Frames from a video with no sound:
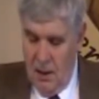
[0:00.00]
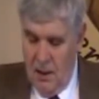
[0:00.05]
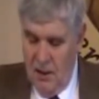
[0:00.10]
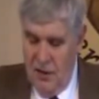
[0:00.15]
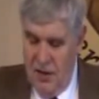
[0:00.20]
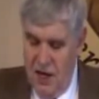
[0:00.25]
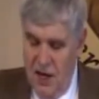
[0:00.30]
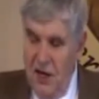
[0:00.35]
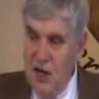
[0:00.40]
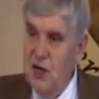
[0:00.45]

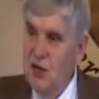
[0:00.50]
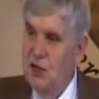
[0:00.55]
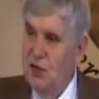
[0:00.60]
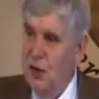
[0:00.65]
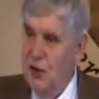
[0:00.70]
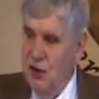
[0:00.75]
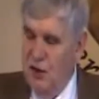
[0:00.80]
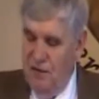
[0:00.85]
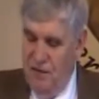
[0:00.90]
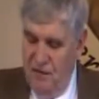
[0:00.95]
These
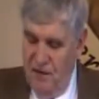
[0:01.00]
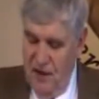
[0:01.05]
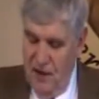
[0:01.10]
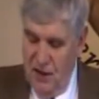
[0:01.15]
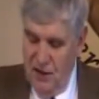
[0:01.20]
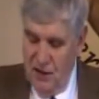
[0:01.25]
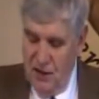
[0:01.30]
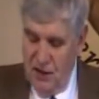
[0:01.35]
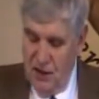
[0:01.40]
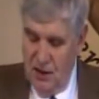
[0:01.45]
are the
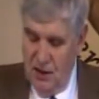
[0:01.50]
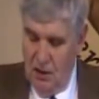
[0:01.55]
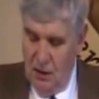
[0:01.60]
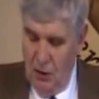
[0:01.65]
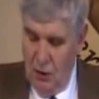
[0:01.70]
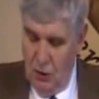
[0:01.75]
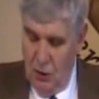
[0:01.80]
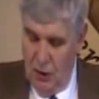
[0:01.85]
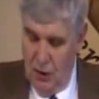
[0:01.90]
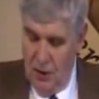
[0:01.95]
feasts of the
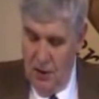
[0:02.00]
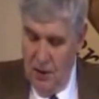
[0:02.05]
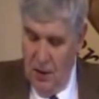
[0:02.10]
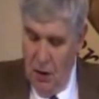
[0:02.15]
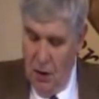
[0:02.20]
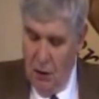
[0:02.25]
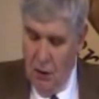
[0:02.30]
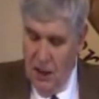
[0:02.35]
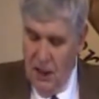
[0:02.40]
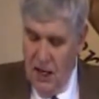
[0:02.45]
Lord,
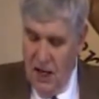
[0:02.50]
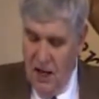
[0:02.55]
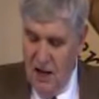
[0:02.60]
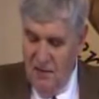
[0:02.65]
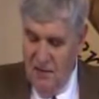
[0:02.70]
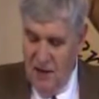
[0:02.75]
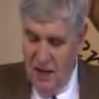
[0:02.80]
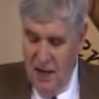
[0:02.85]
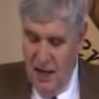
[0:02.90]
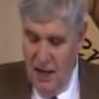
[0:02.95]
holy
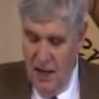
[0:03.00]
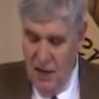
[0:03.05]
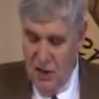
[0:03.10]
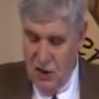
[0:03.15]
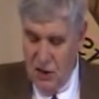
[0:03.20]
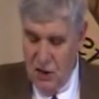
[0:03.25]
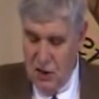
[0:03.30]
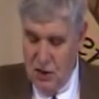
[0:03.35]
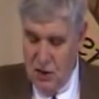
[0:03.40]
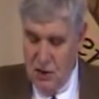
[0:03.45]

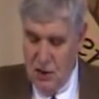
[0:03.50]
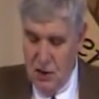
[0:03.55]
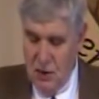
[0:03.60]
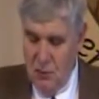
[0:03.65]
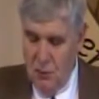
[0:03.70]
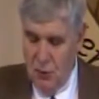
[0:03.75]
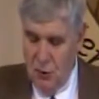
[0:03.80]
convocations,